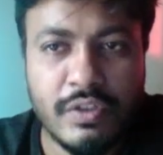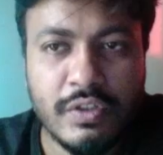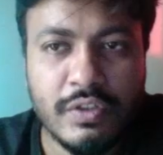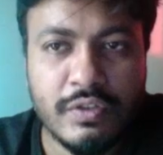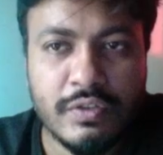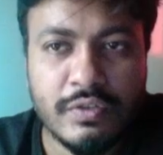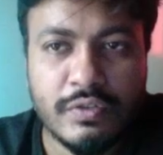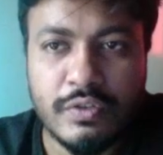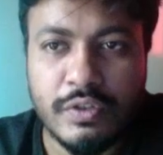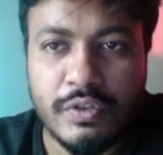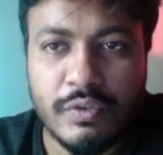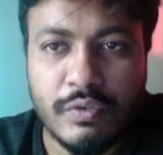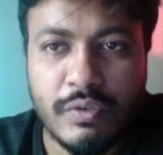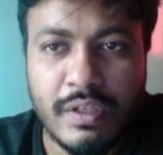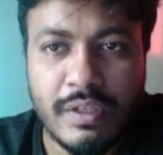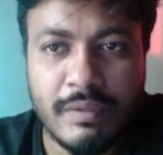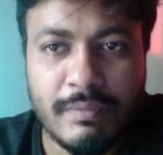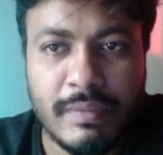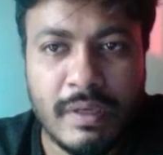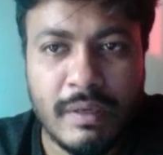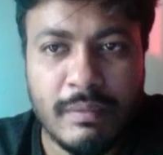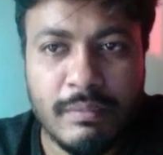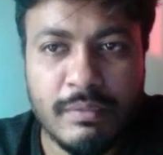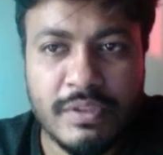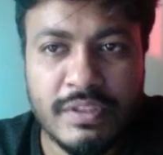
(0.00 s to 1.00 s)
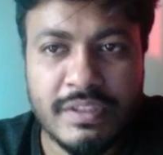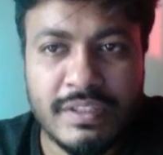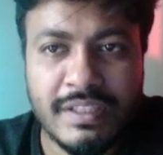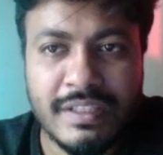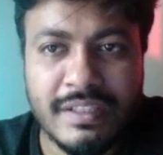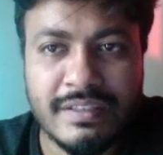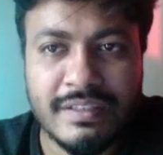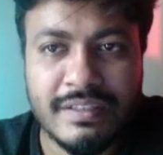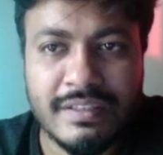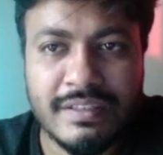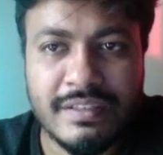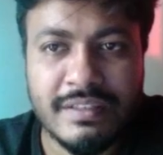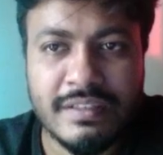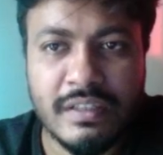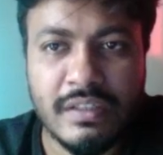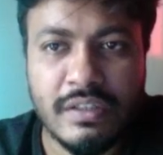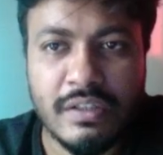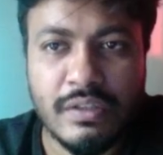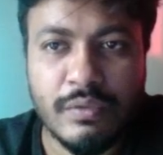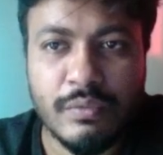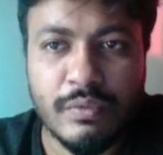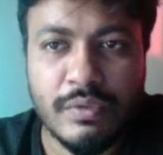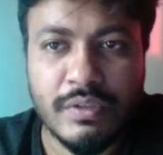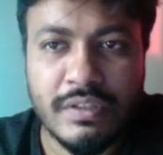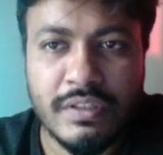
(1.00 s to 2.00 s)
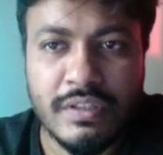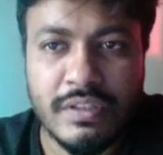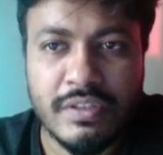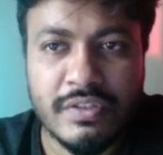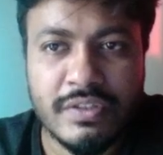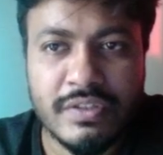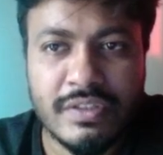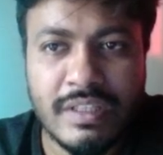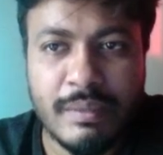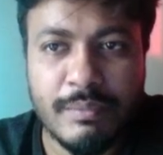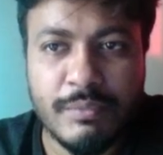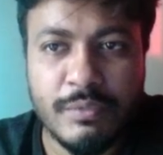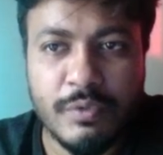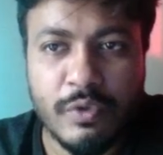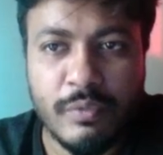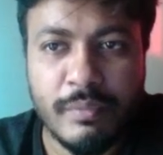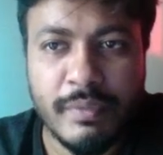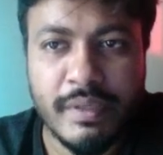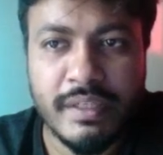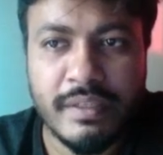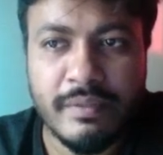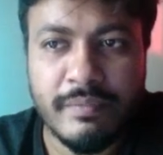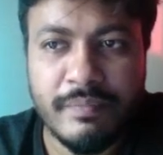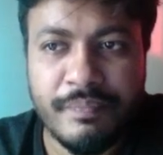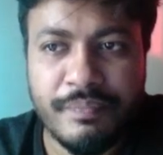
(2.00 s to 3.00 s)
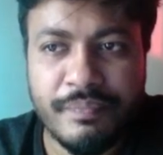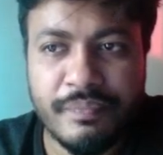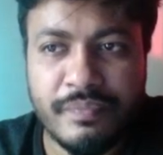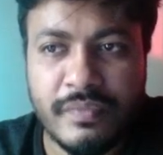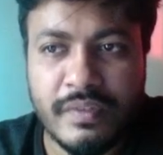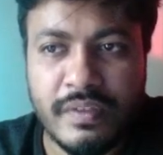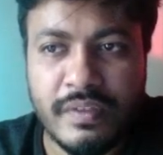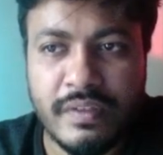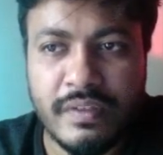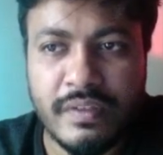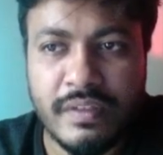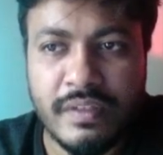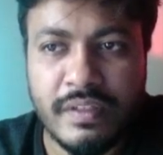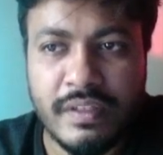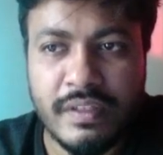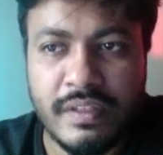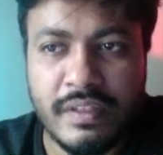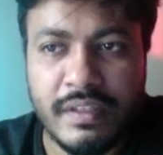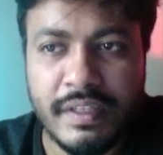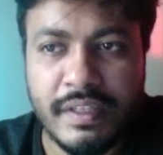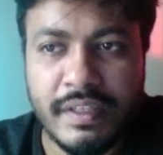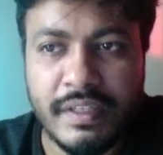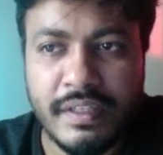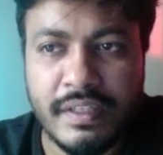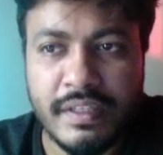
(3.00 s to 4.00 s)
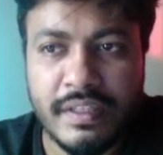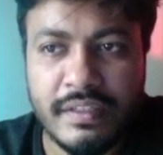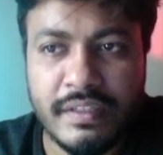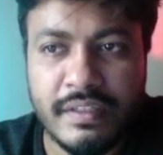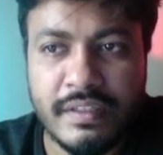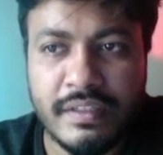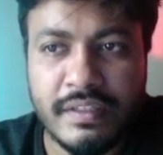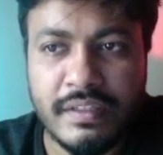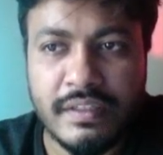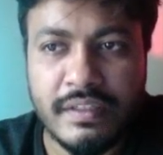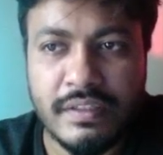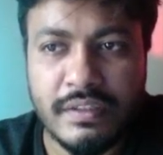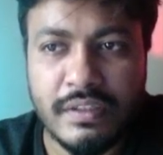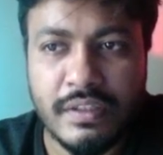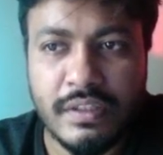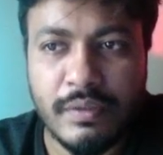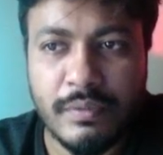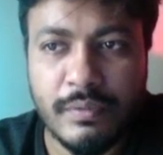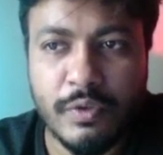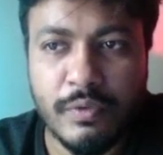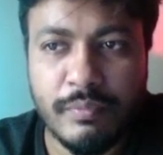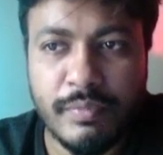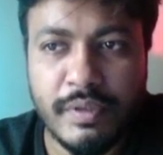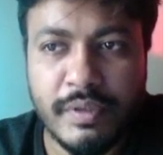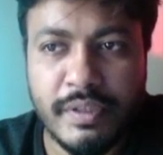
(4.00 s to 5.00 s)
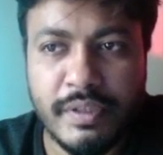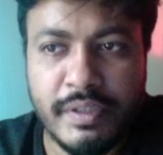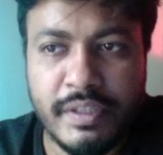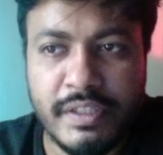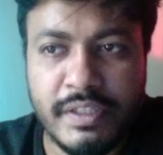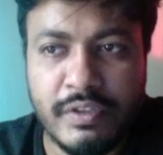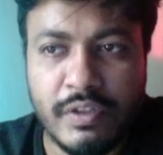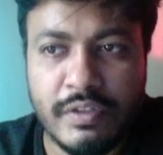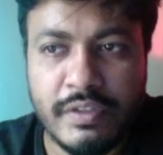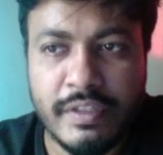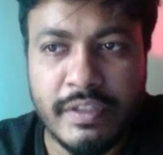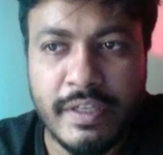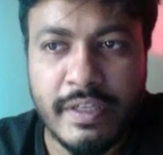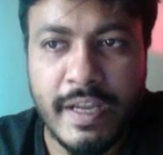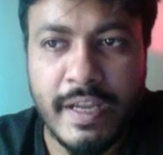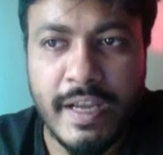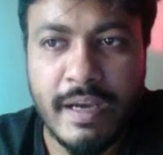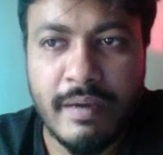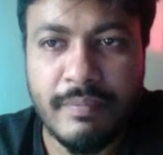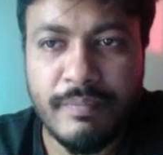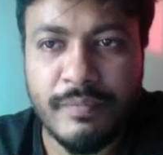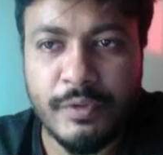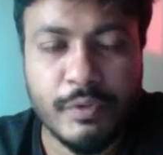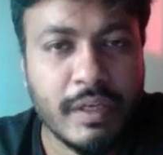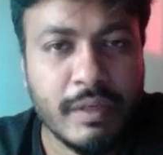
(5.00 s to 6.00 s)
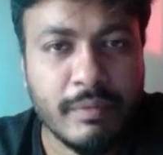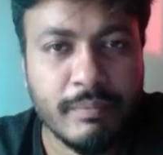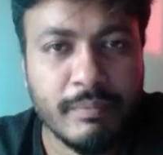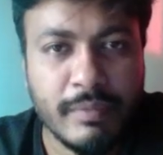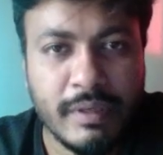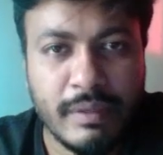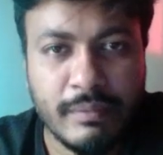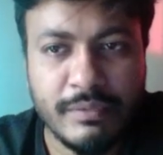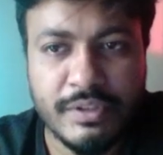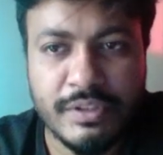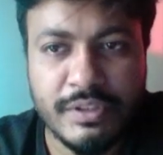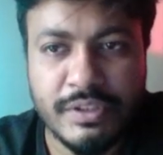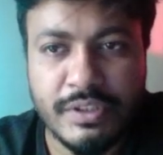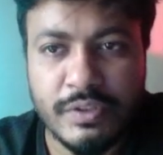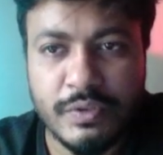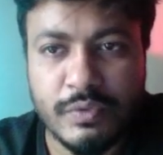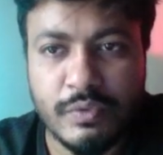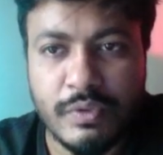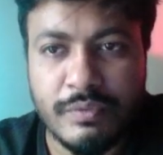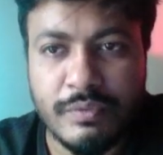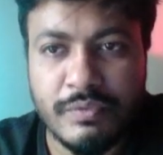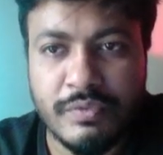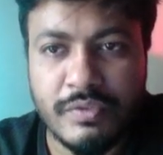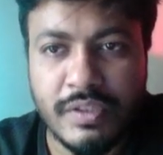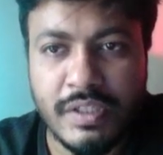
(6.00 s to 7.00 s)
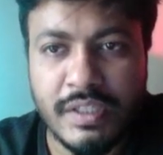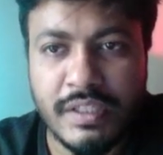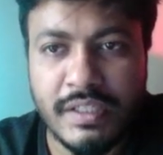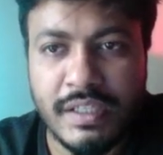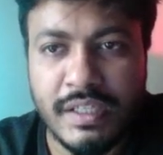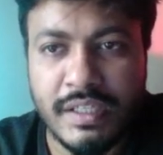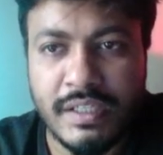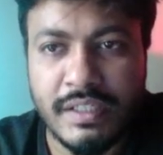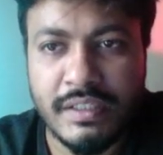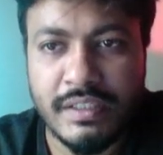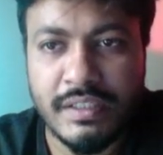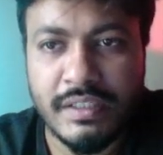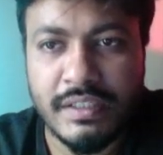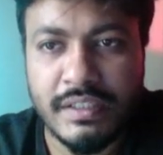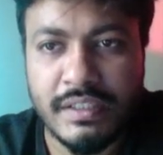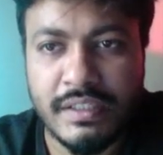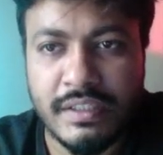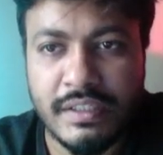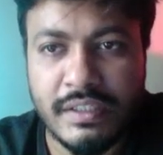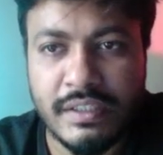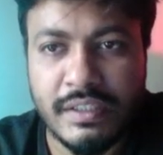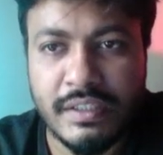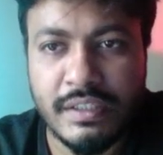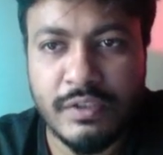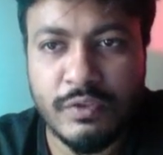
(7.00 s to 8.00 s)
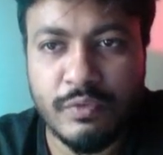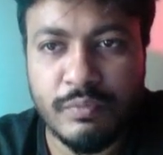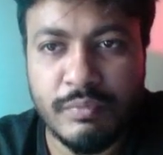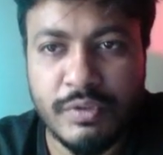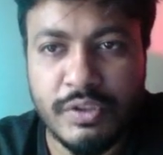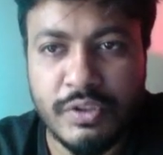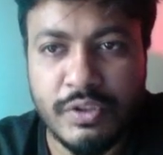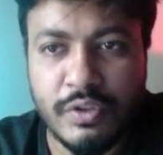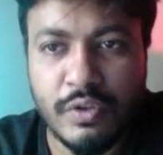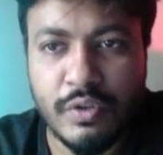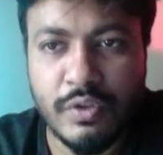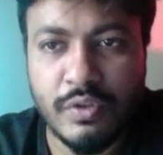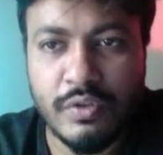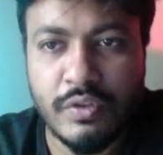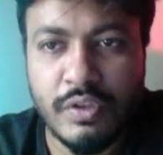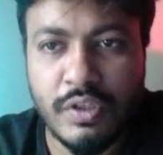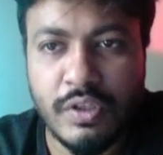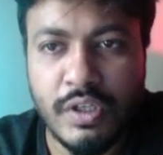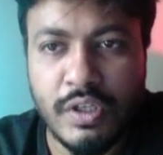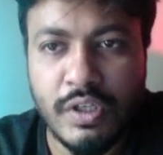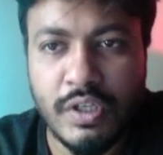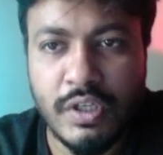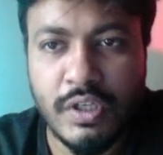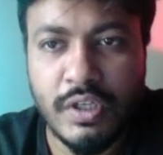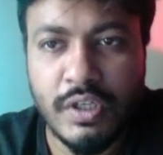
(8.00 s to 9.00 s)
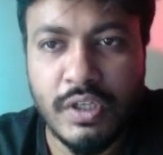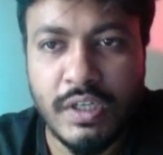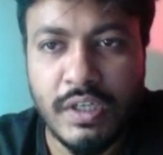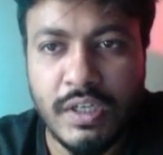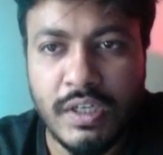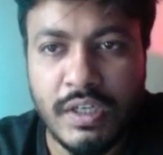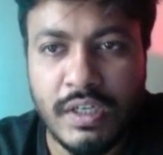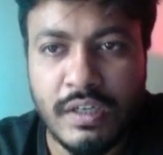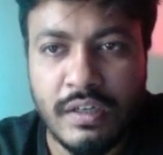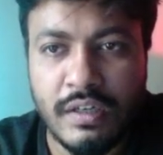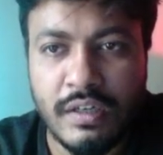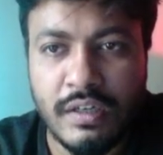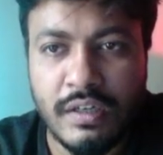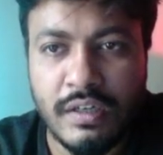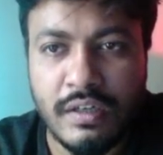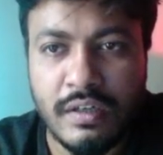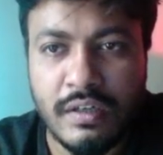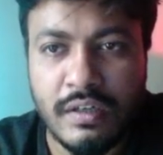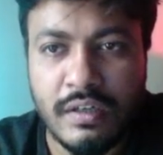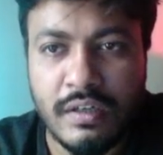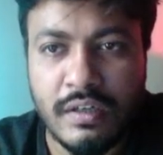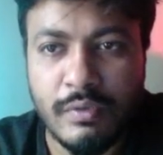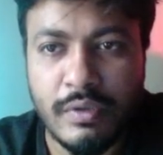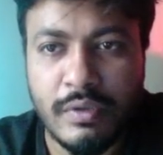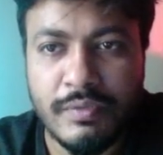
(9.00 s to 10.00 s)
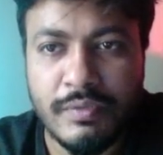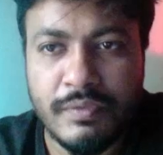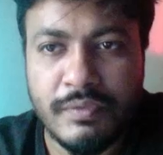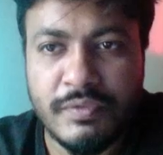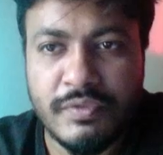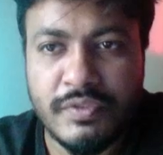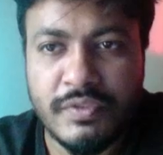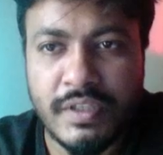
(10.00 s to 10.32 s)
So you can publish as with a subdomain like the company.app. You can publish this website and it would be your website name.